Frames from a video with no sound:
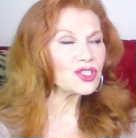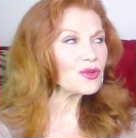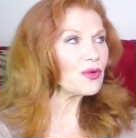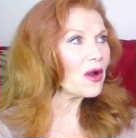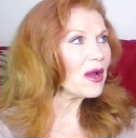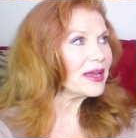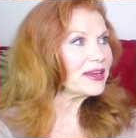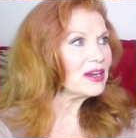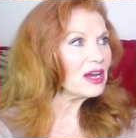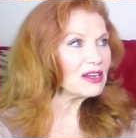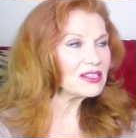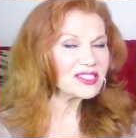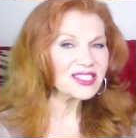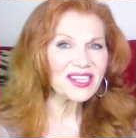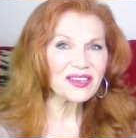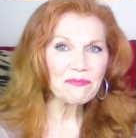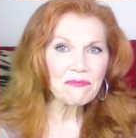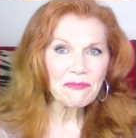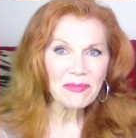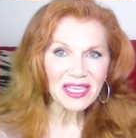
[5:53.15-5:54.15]
try
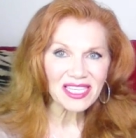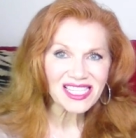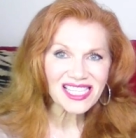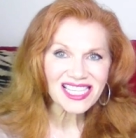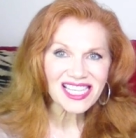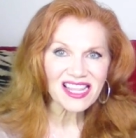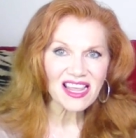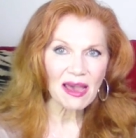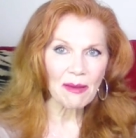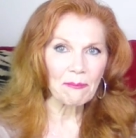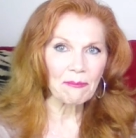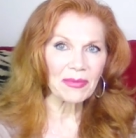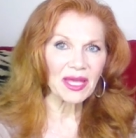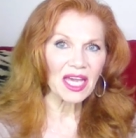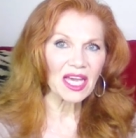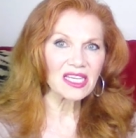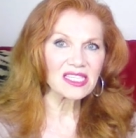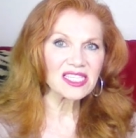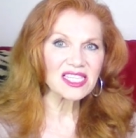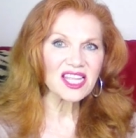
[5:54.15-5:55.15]
not to miss them,
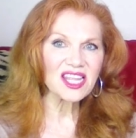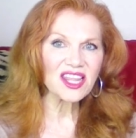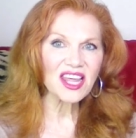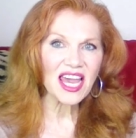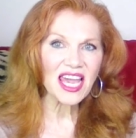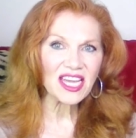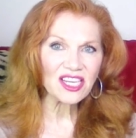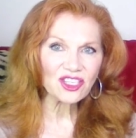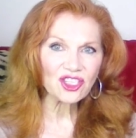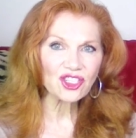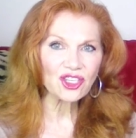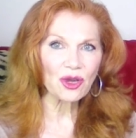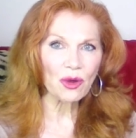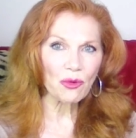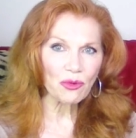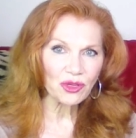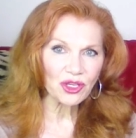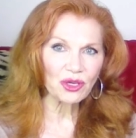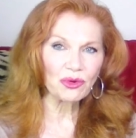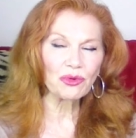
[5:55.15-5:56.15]
because they
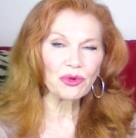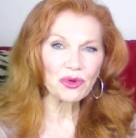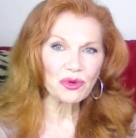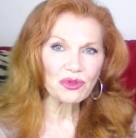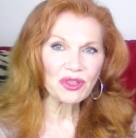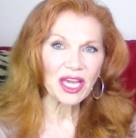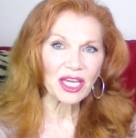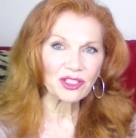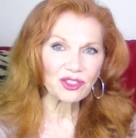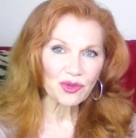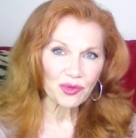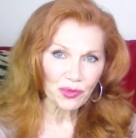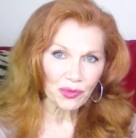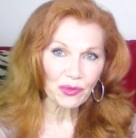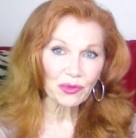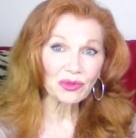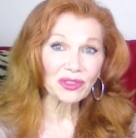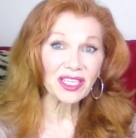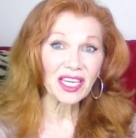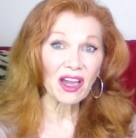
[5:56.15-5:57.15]
showed you who they
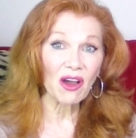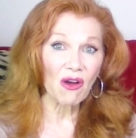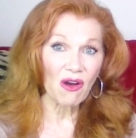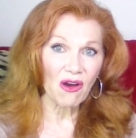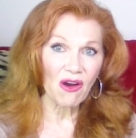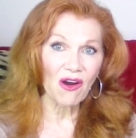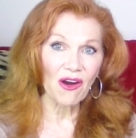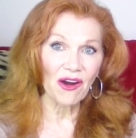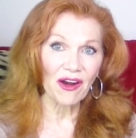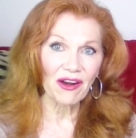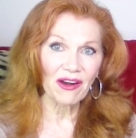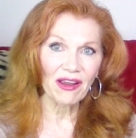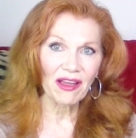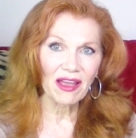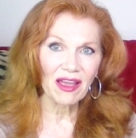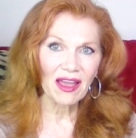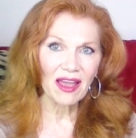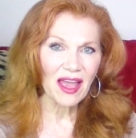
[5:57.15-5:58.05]
truly are.